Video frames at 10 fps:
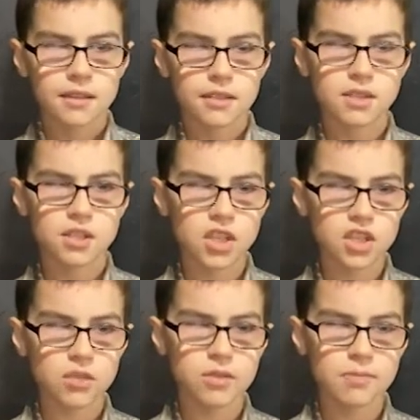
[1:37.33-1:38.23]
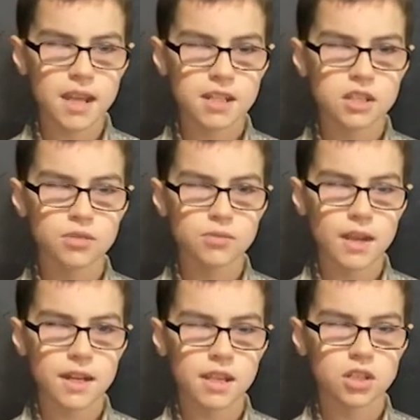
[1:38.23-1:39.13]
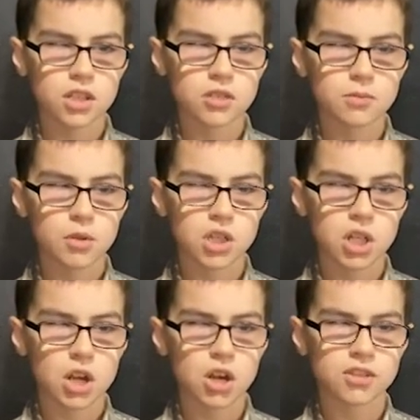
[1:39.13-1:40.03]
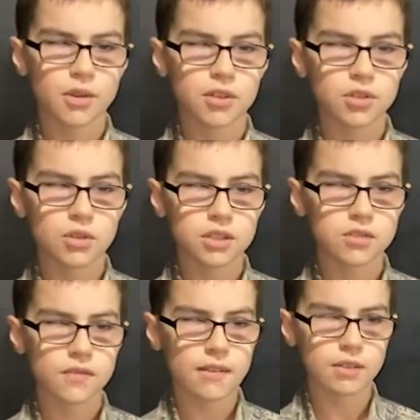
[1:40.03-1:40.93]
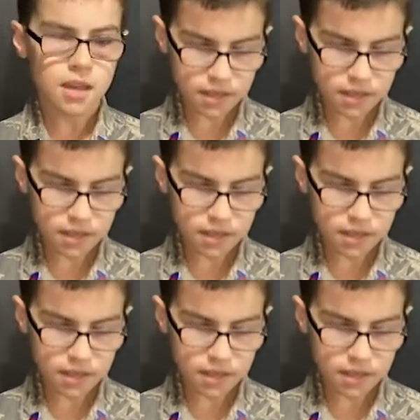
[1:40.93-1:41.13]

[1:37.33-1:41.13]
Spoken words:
The suggestion was made to use radiation exposure cards that are sold at survival.